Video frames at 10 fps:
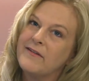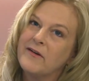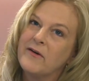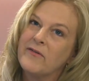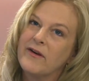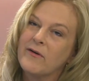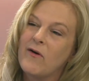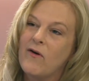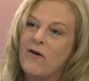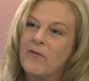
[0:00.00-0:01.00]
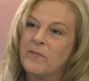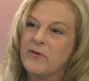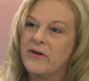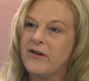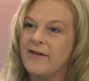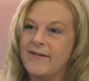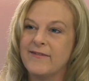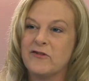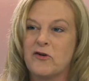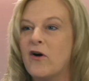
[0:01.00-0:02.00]
know, they're all
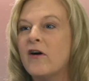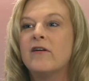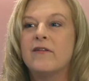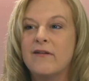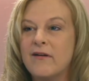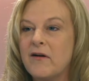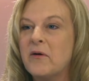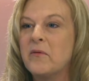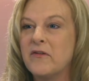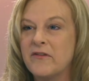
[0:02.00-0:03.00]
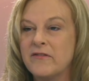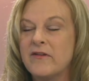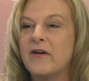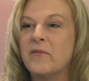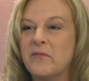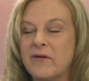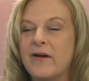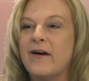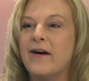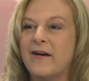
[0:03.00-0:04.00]
pretty strong at this time.
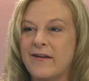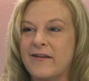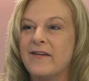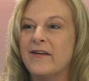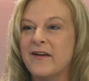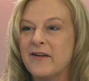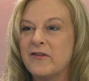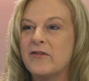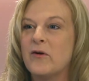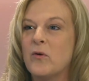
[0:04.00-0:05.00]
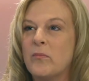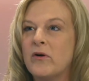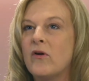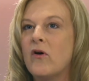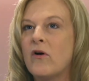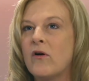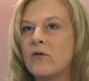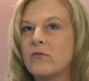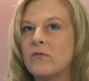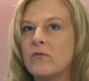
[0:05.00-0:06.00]
Yeah. So, but
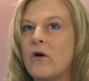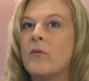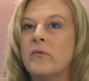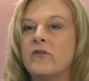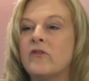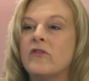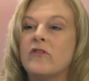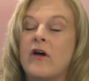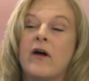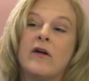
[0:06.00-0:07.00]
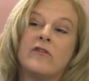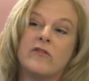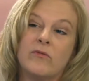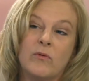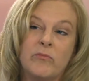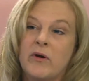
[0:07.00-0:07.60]
our business has, we've been